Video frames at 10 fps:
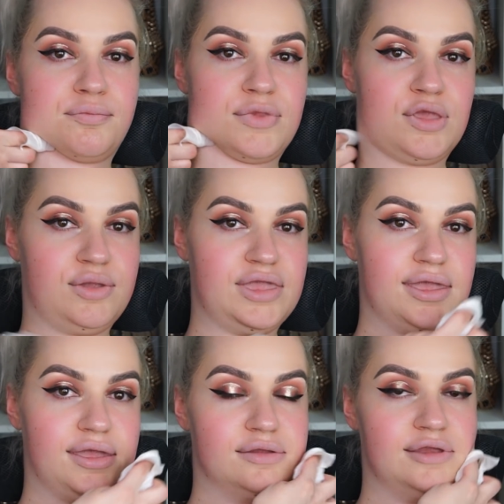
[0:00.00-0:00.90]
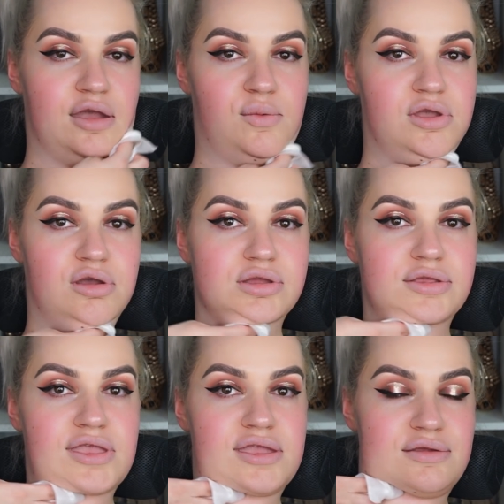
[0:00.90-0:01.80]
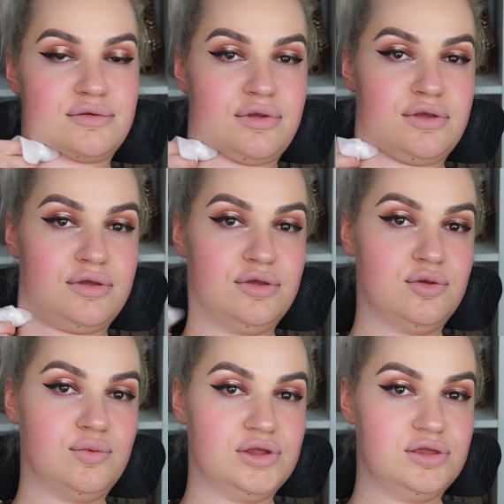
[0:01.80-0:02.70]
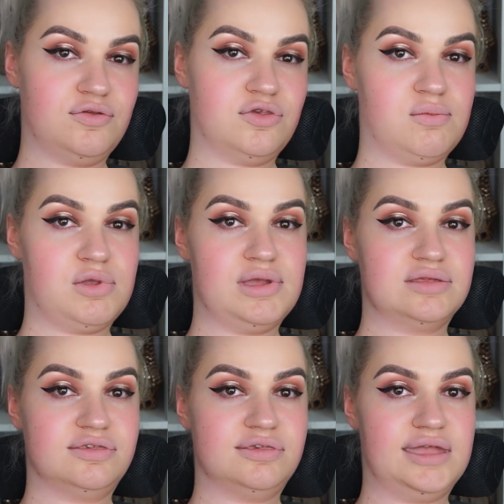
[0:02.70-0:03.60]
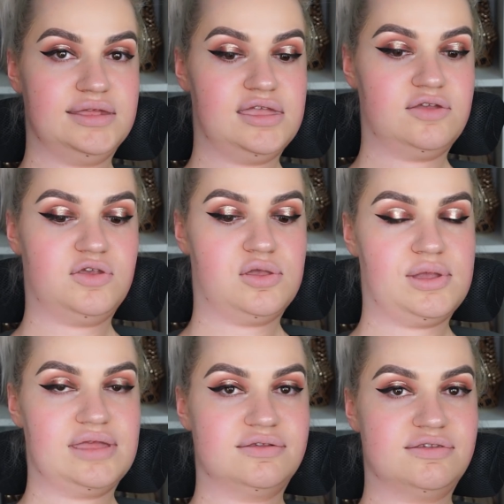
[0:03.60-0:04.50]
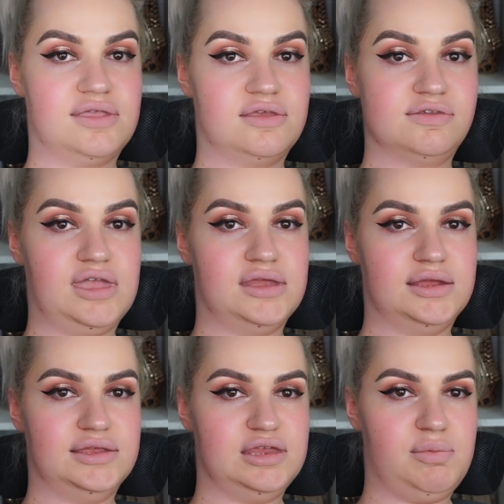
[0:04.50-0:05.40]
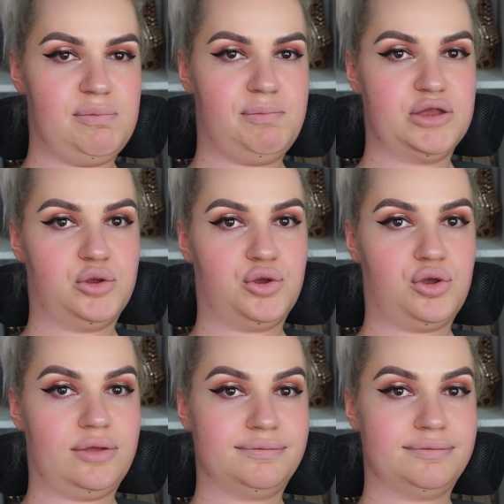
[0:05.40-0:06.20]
Okay, now we are clean. We're going to zoom you in slightly so you can see the skin a little bit better.